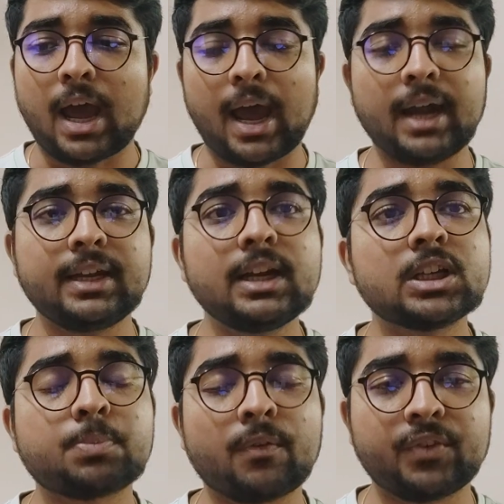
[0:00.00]
and
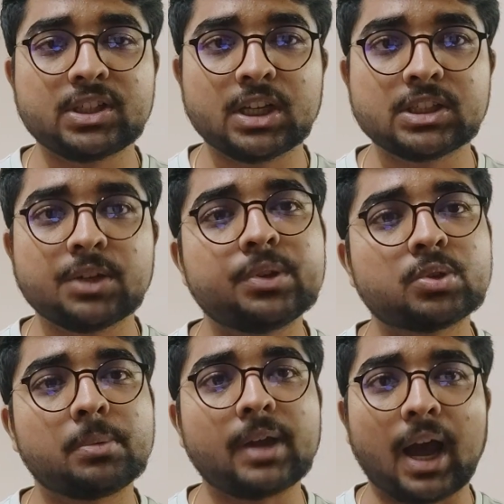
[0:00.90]
English proficiency which
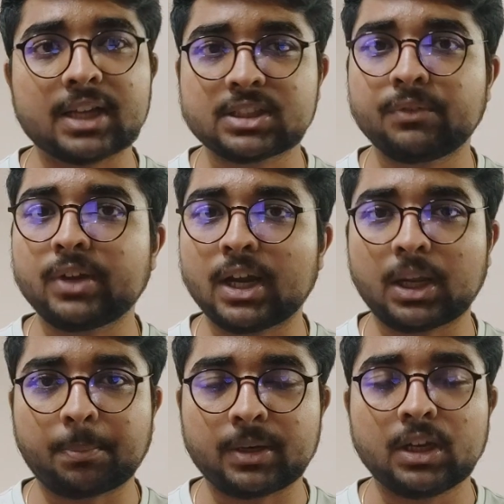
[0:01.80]
will be asked in VIT
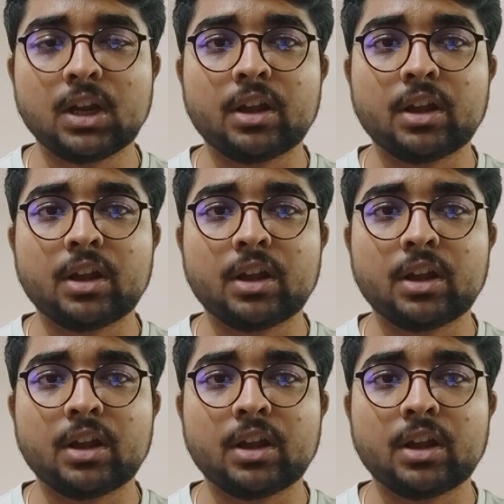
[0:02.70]
EEE.